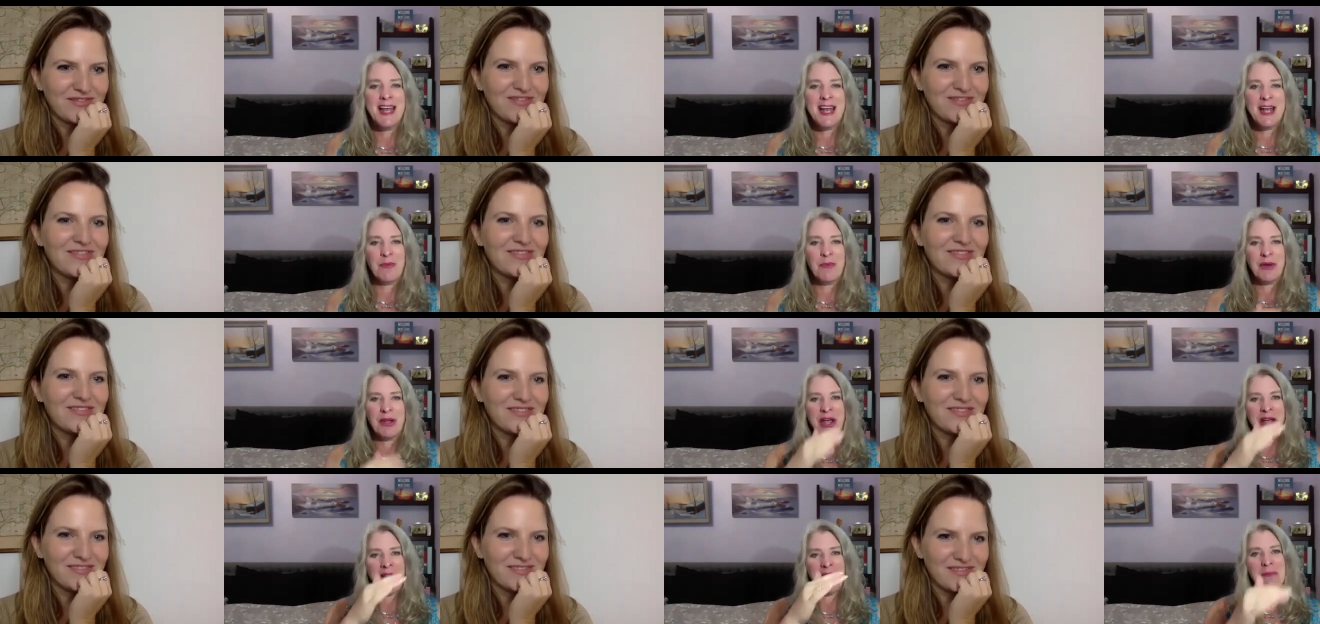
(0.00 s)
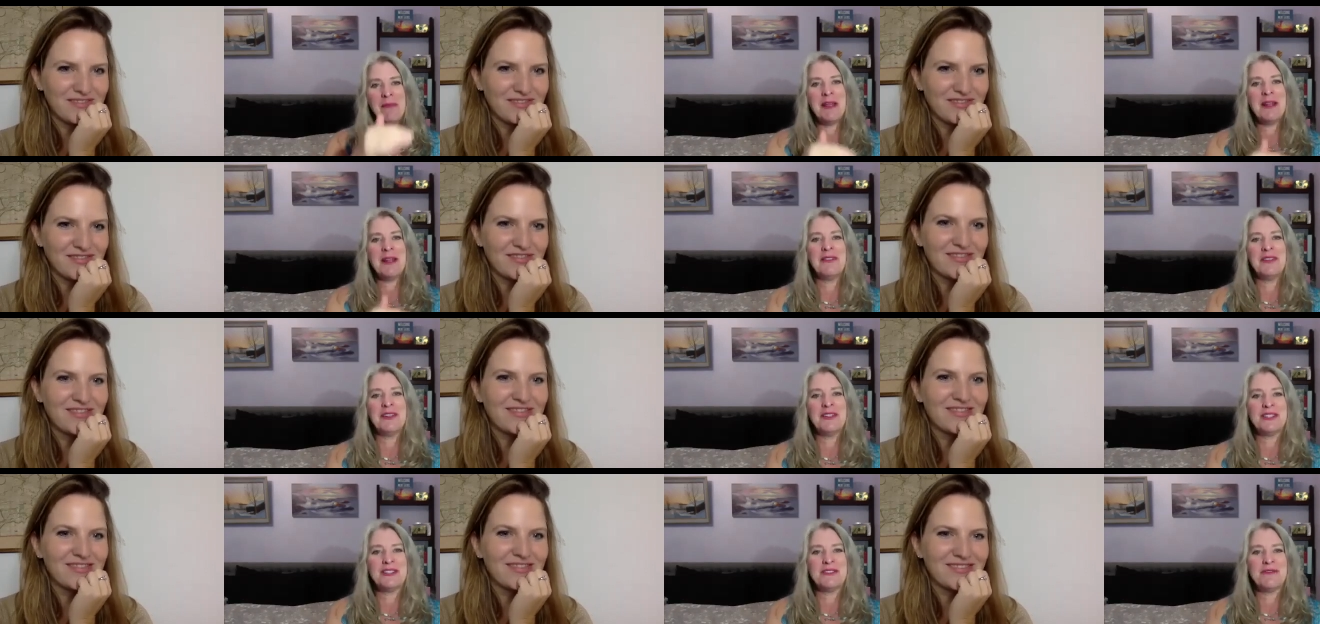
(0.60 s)
Speaker 1: And we kind of made a
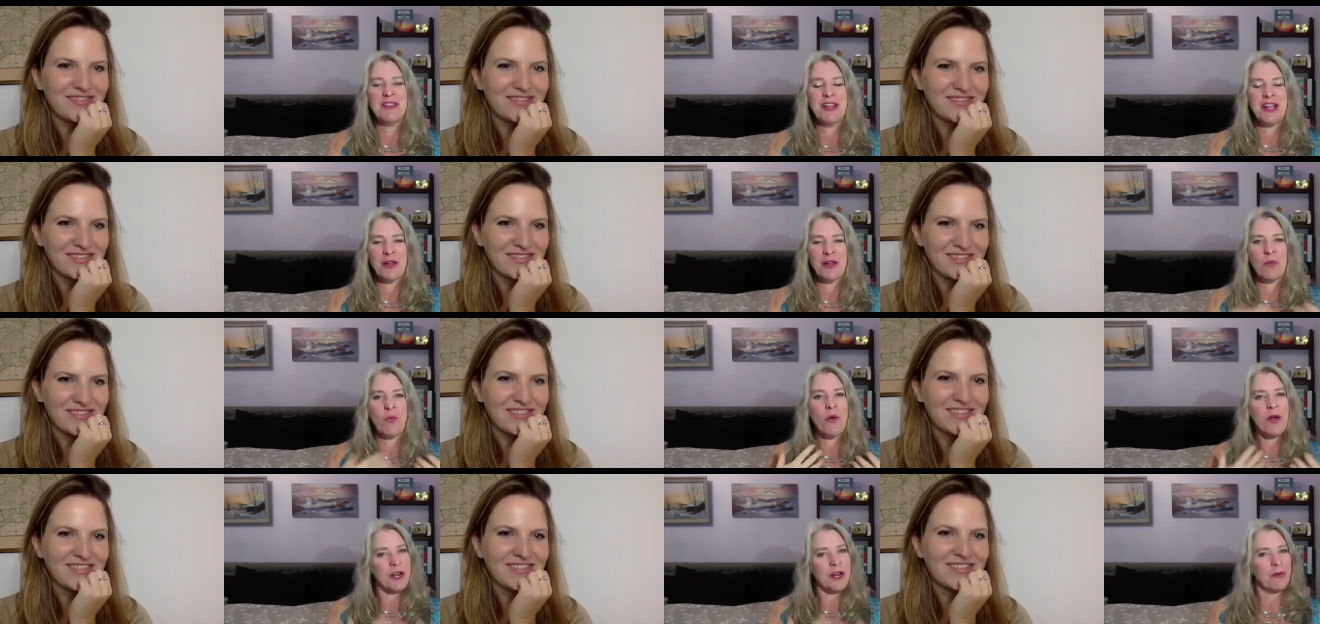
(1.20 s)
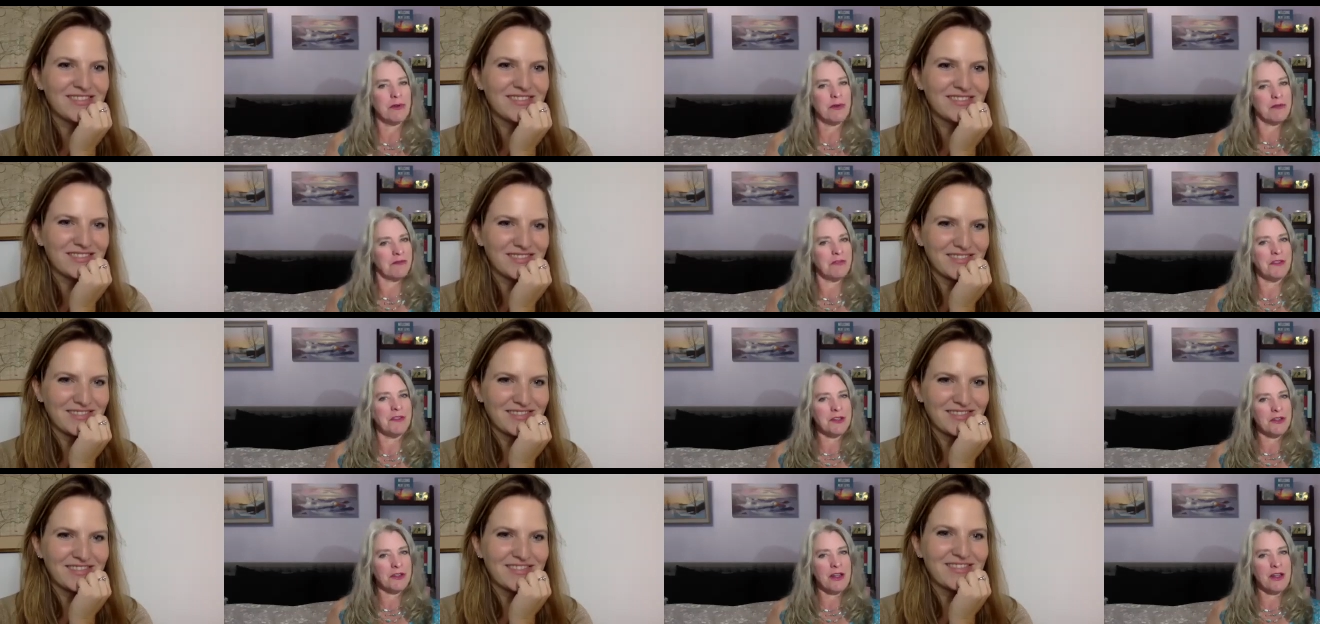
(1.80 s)
list of like what it would
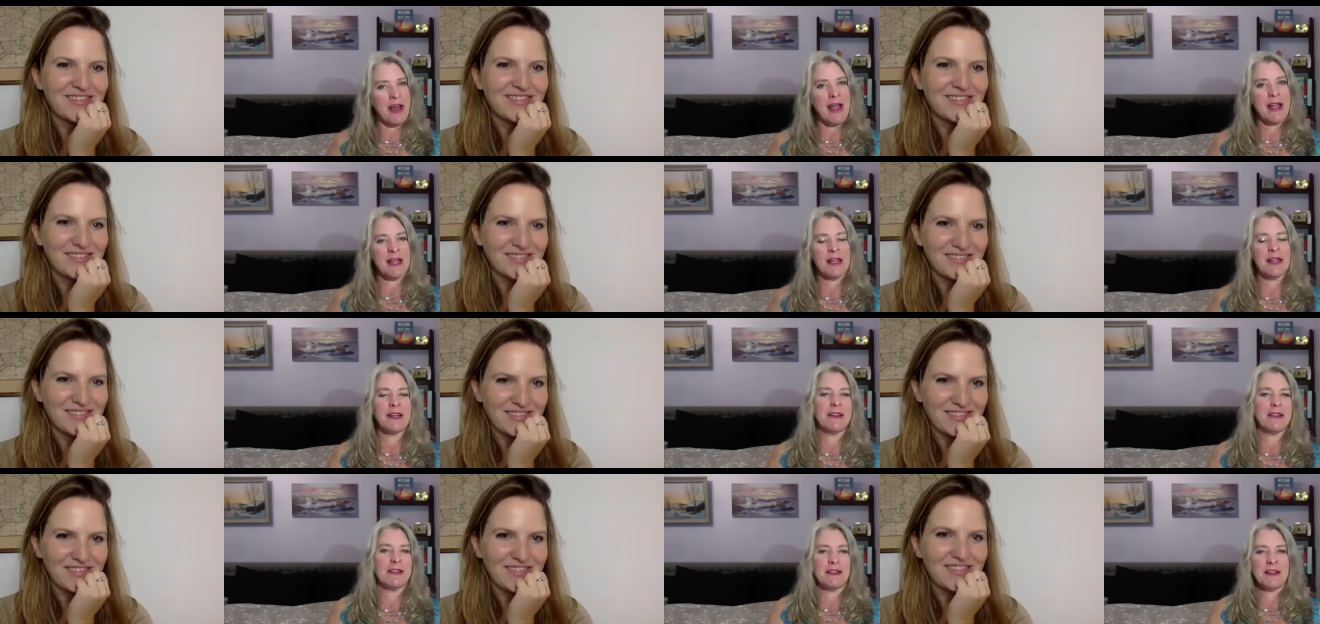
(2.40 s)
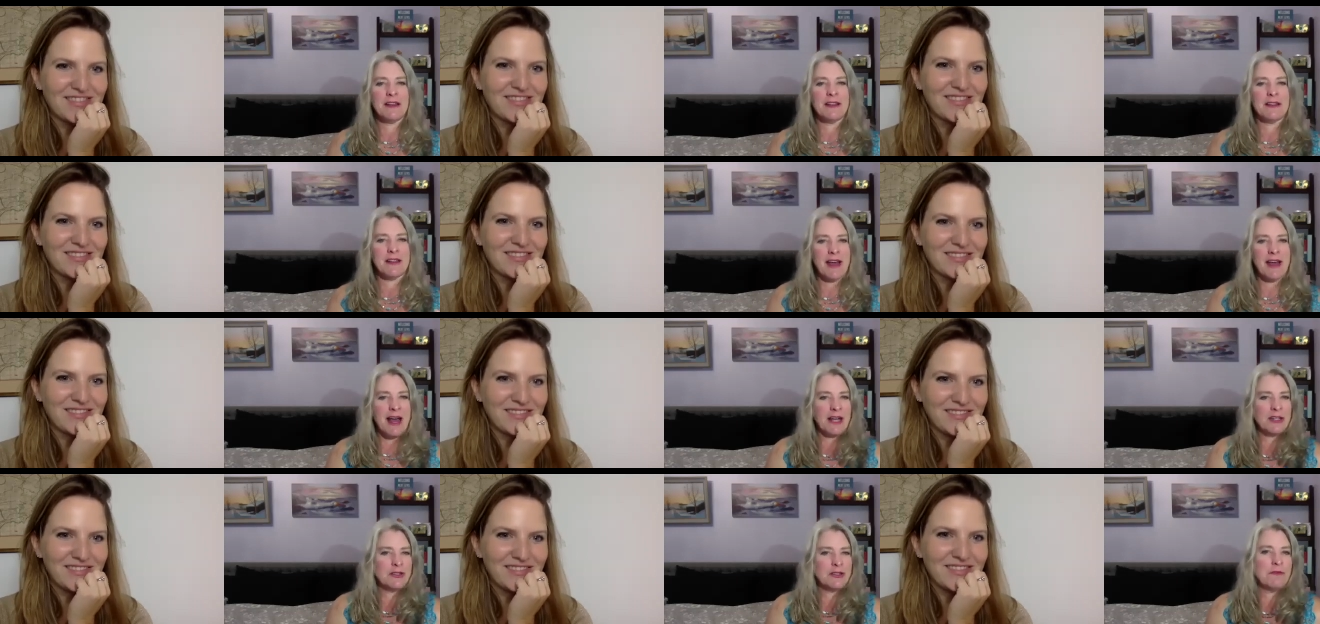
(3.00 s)
feel like like
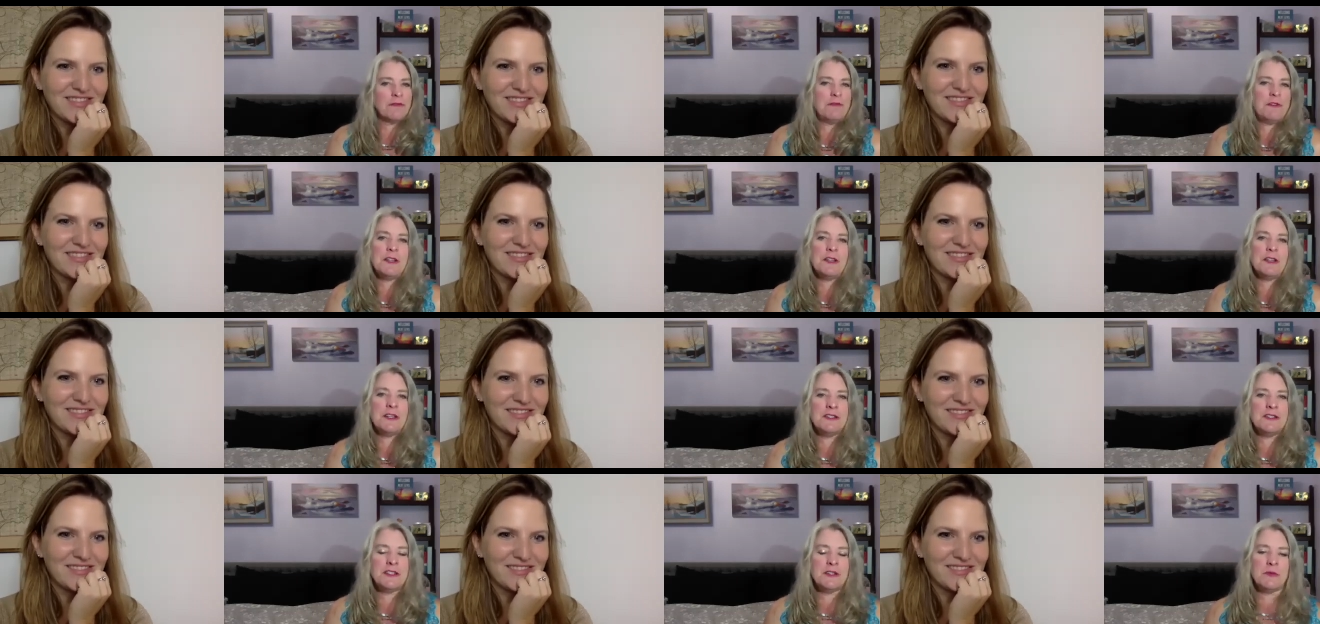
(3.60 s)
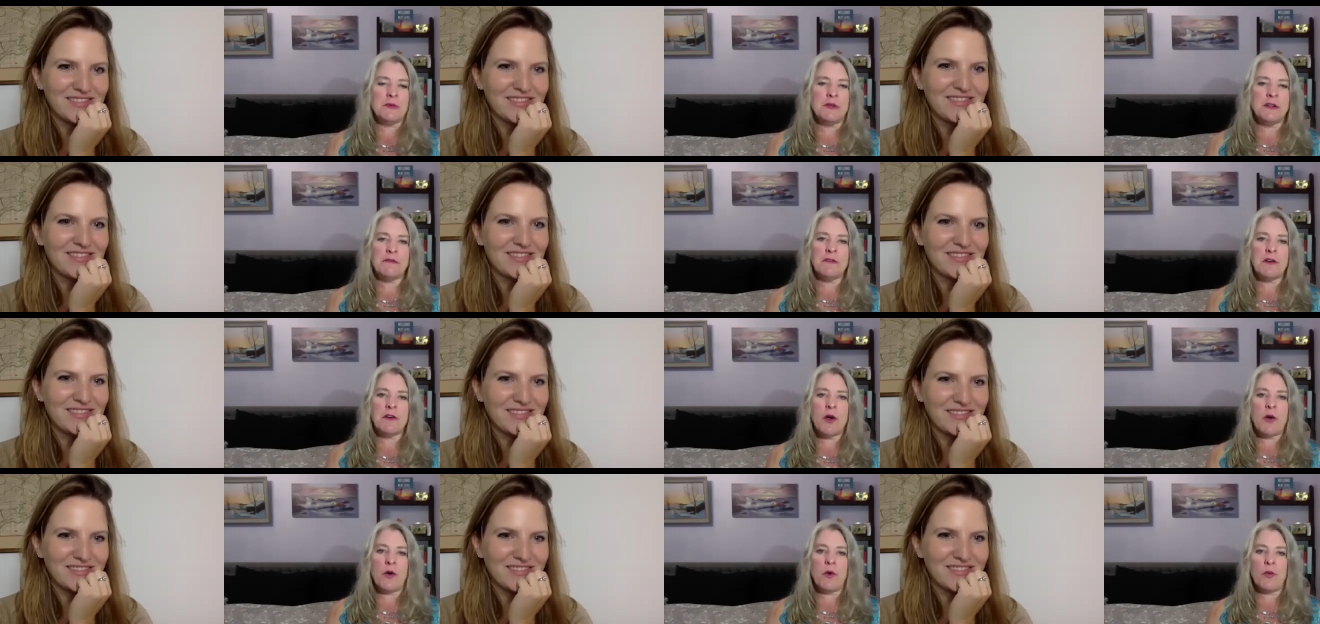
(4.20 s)
the actual feelings it would
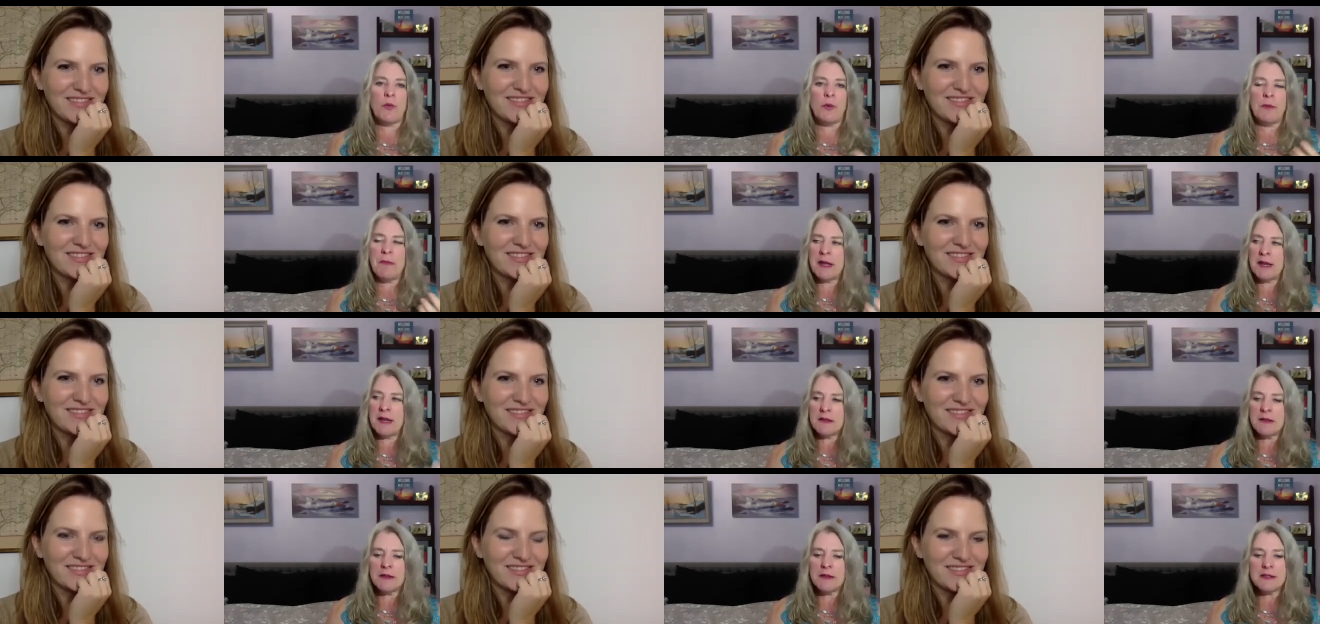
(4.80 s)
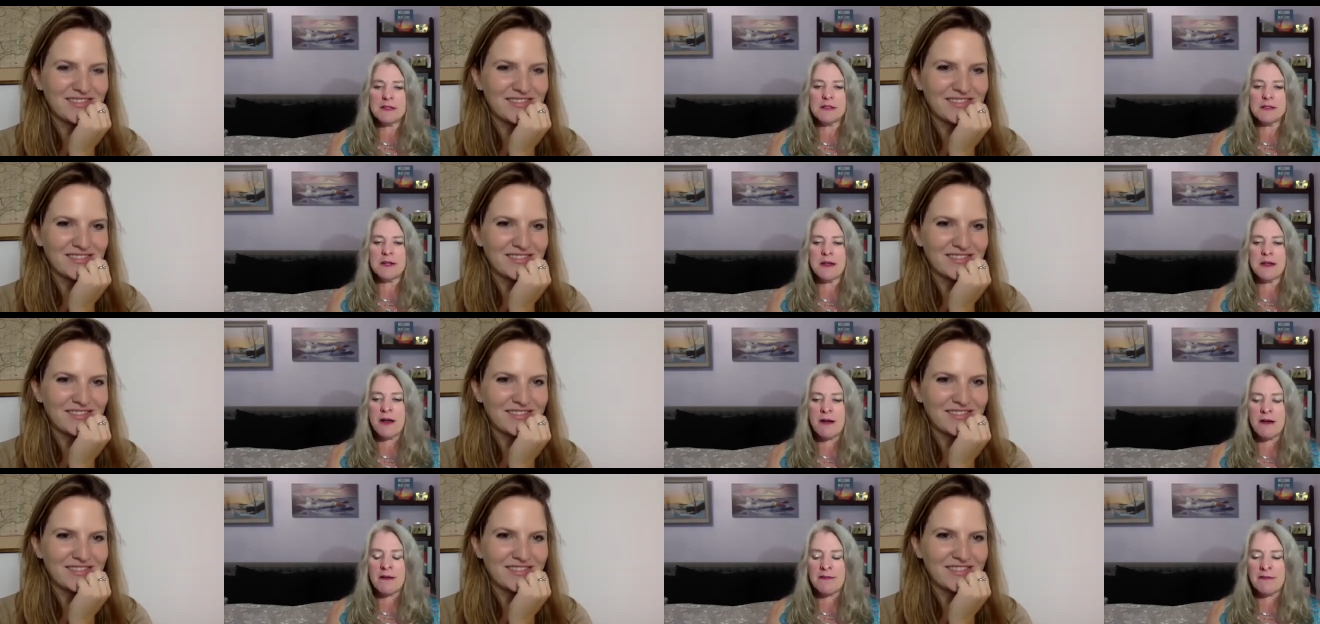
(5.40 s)
evoke. We made a list
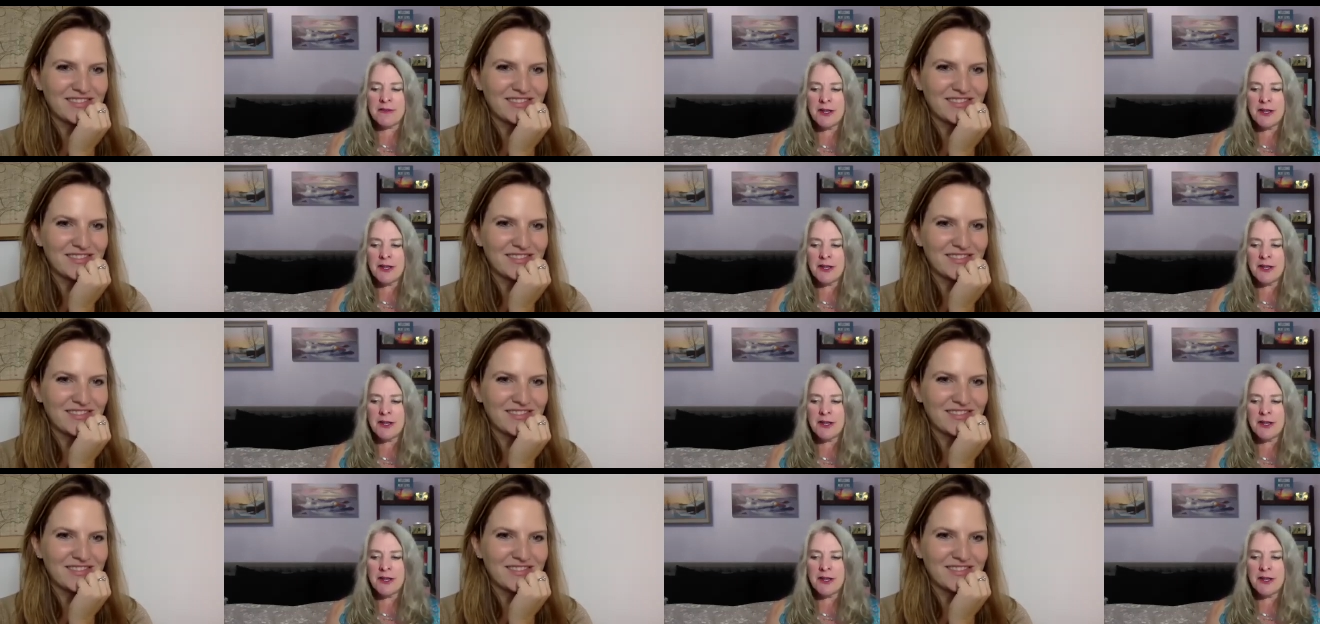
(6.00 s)
of